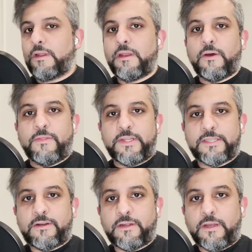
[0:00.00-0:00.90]
Now
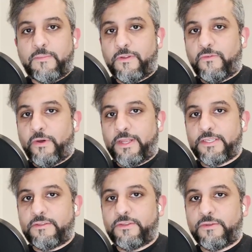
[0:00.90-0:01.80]
these are a couple of
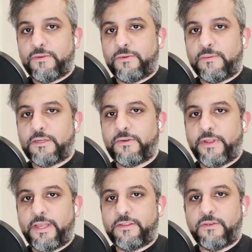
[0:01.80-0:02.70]
ways to
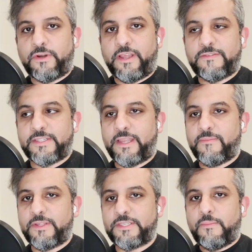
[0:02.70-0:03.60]
create your if statements,